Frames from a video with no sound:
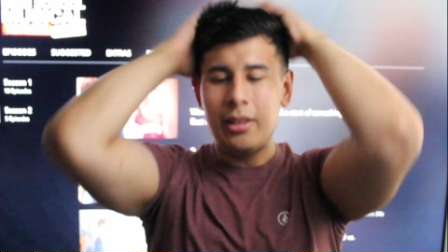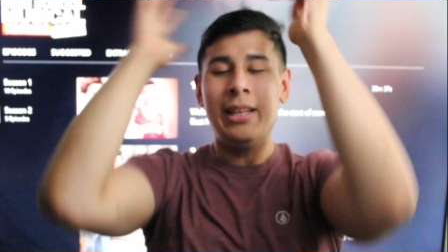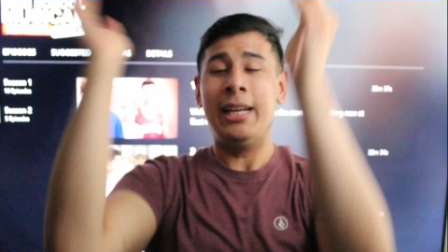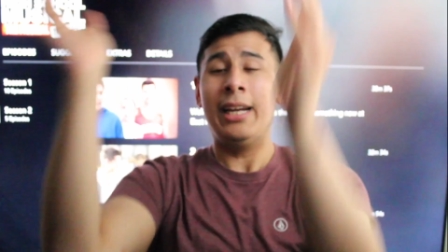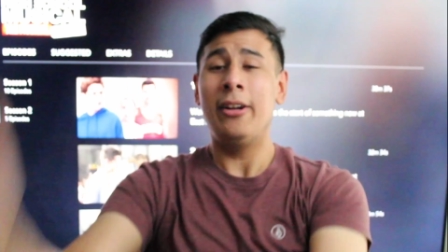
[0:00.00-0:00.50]

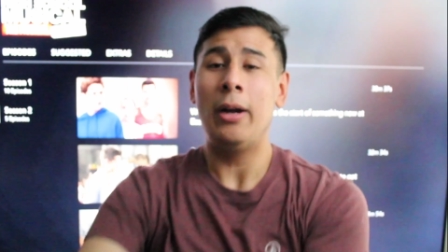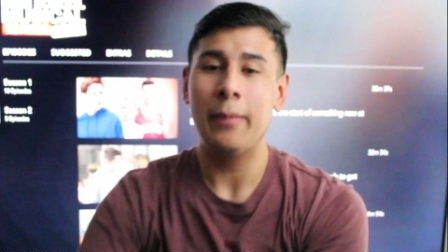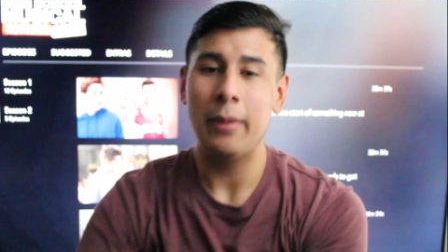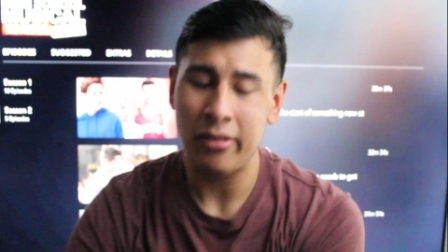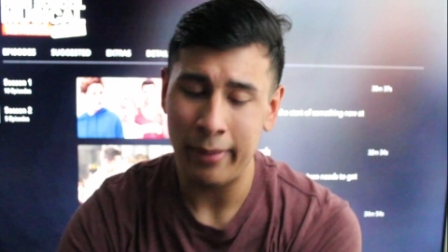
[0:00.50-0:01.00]
Like, oh, I'm
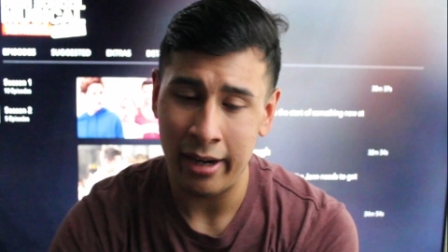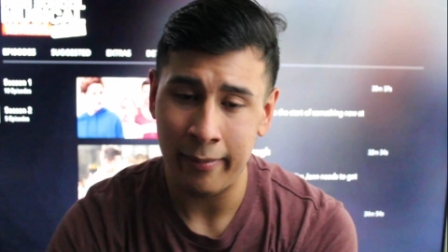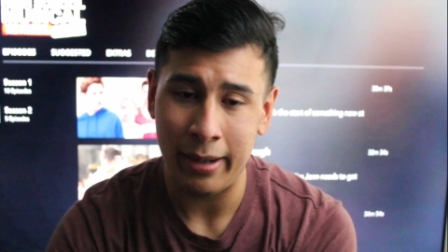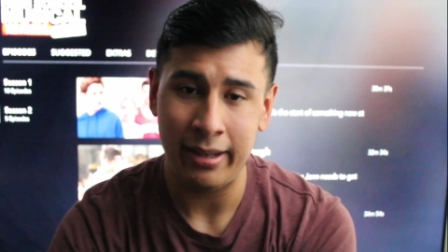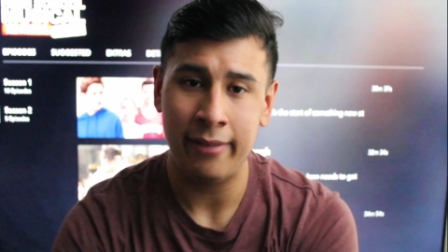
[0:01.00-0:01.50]
getting some Hannah
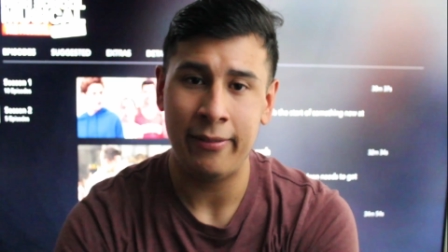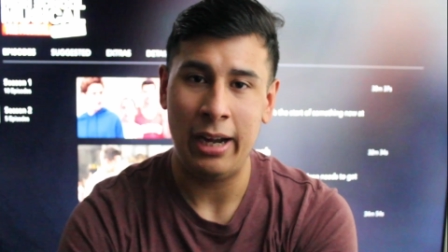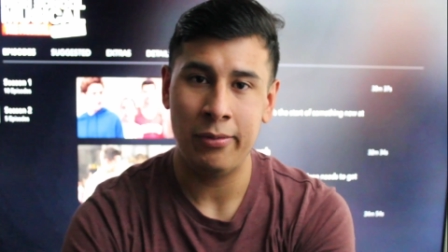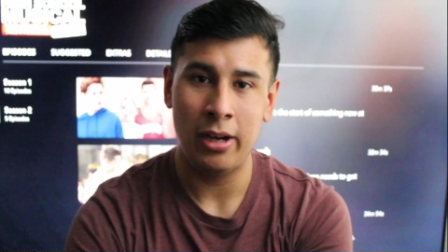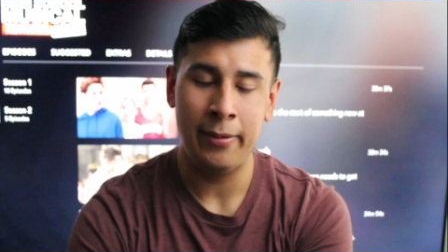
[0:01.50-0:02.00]
Montana
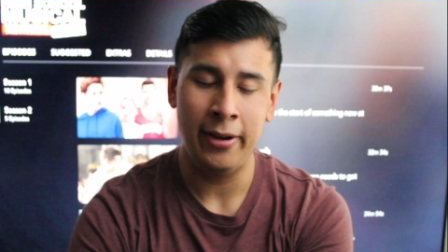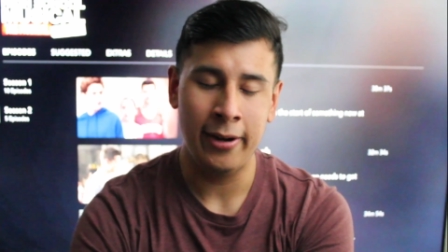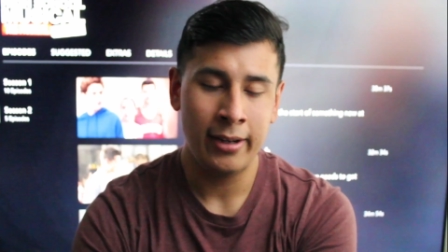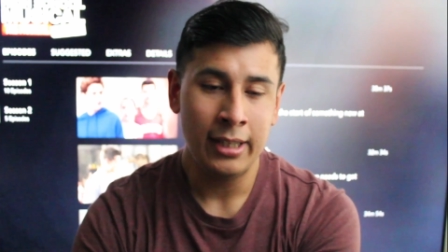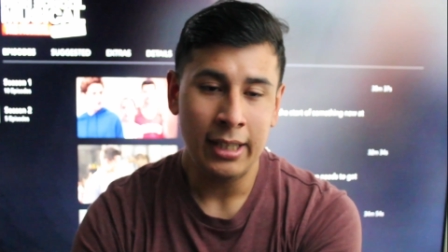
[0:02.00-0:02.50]
vibes off
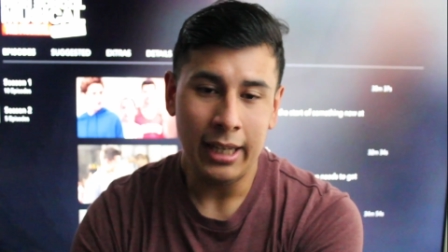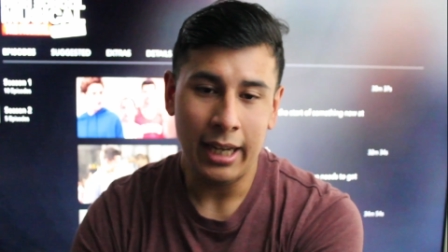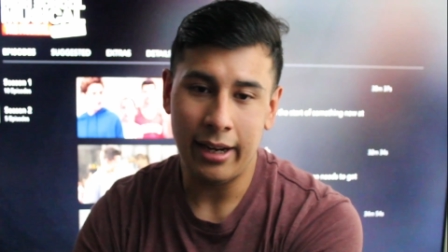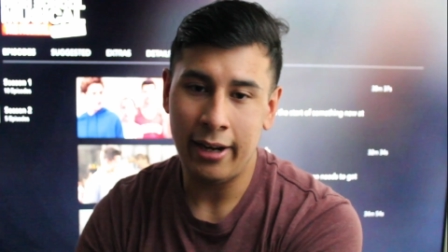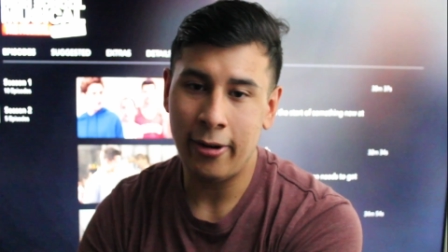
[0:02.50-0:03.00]
here. And
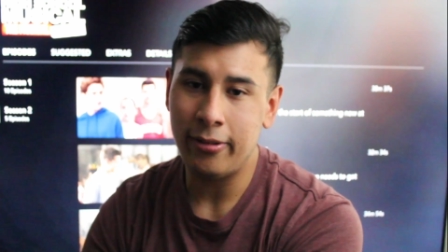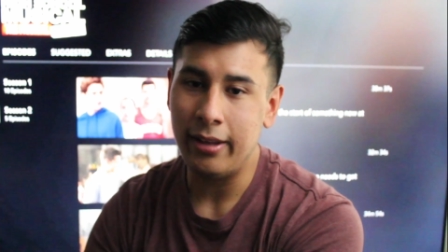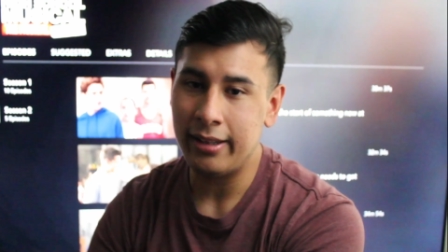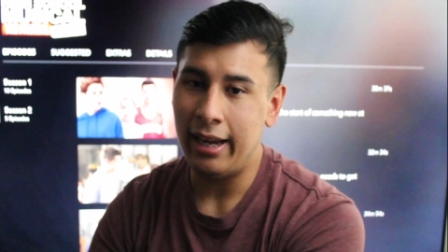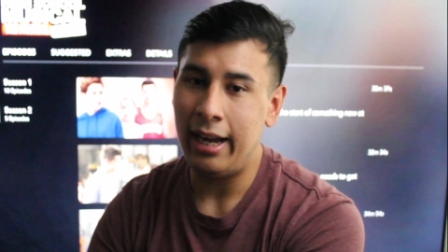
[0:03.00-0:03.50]
then I heard,
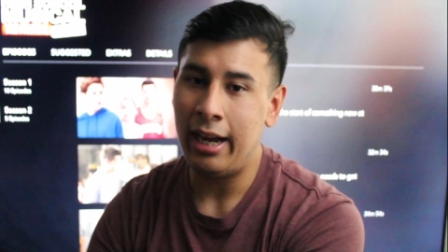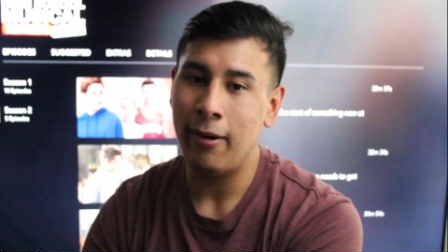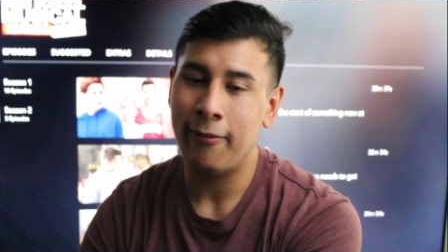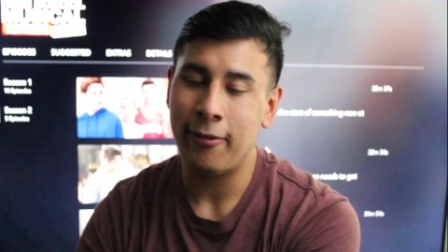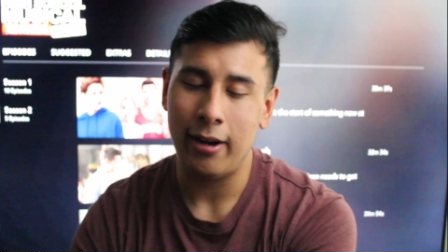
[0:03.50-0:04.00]
like, the
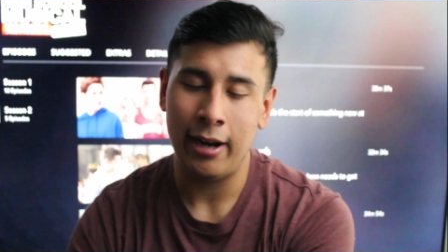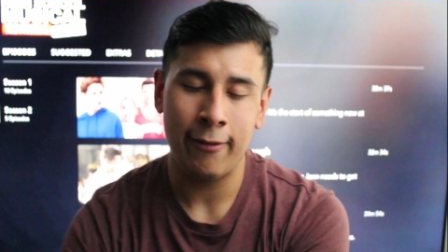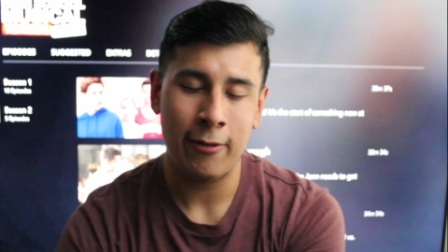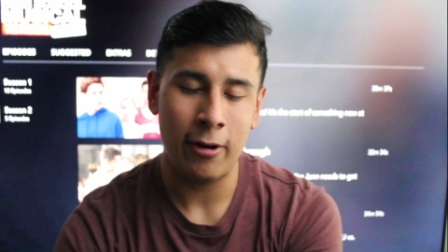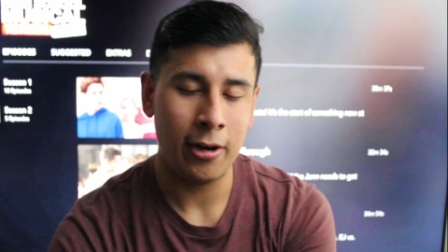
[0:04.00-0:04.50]
how, how
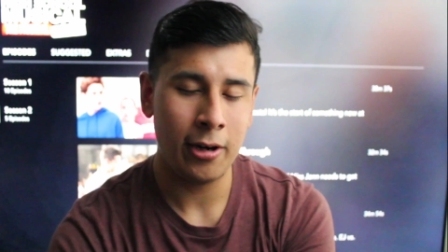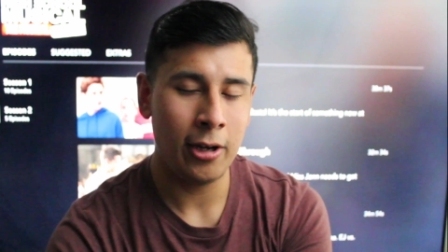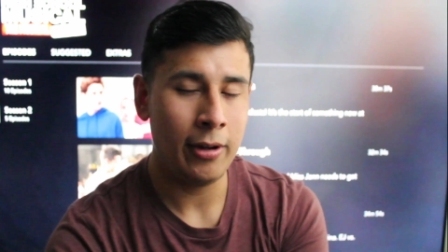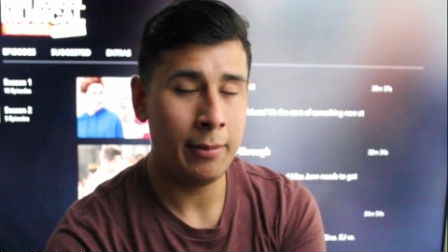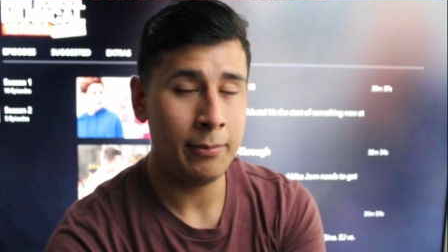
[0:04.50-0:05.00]
far I'll
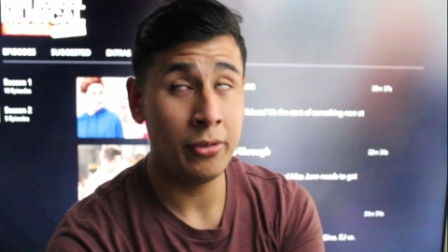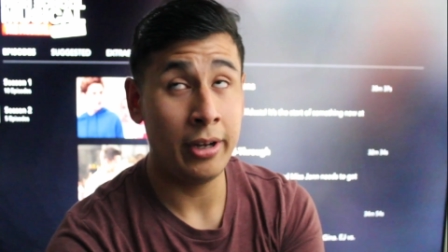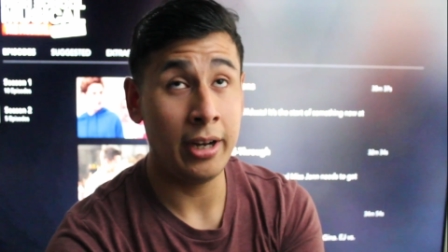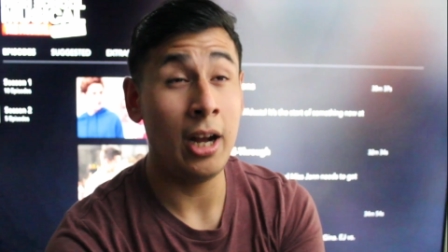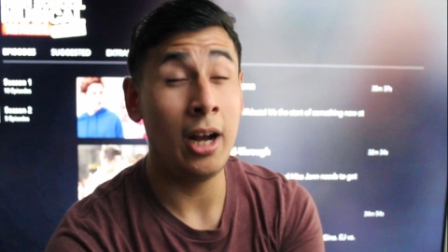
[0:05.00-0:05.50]
go, and I'm just
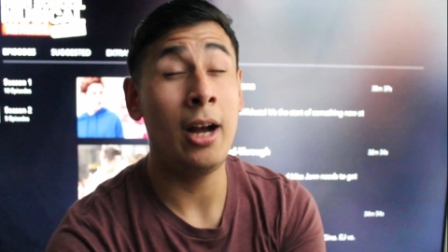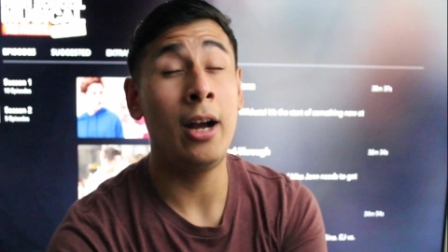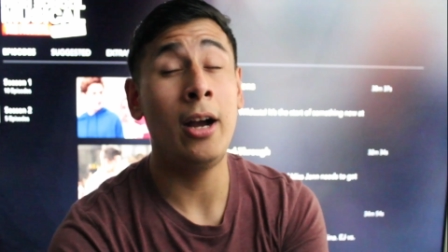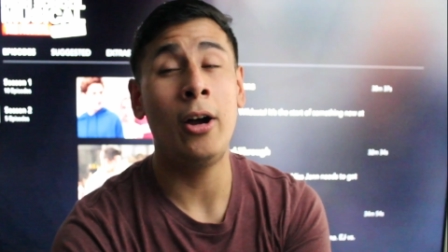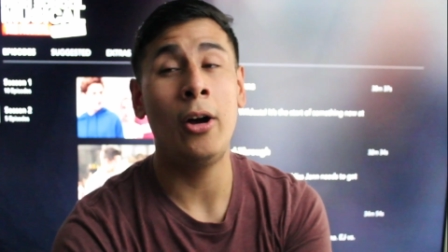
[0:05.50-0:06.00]
like,
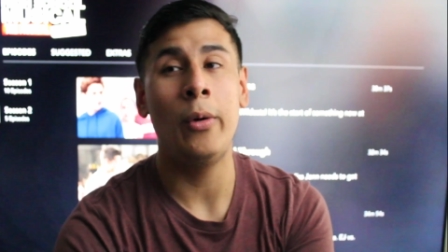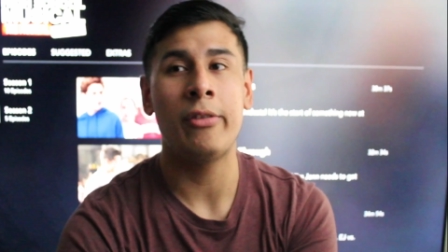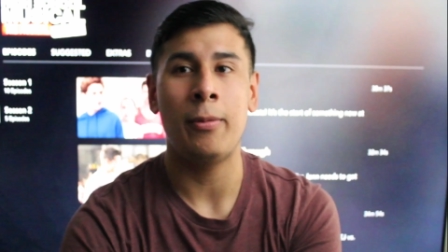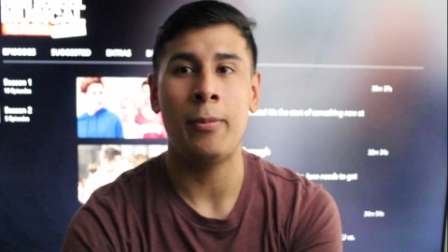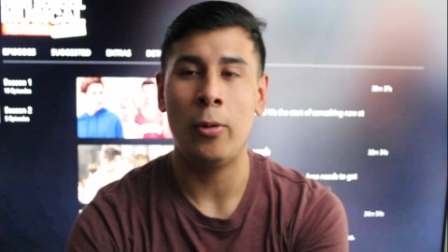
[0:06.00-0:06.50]
oh, it's
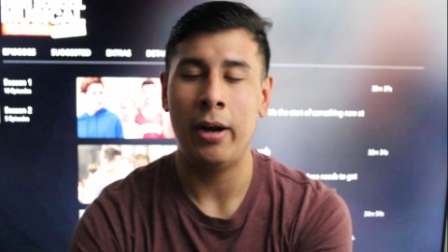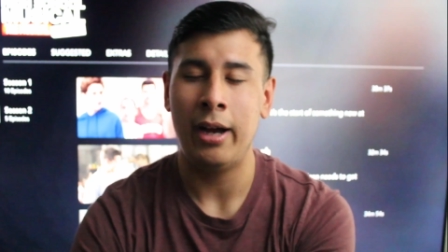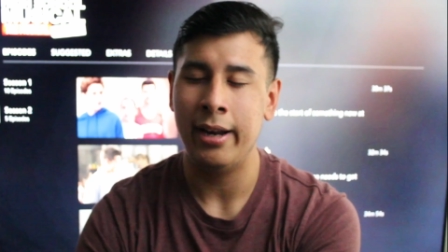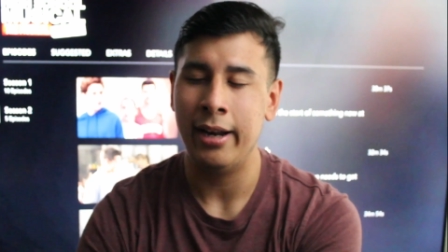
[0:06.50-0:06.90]
for Moana.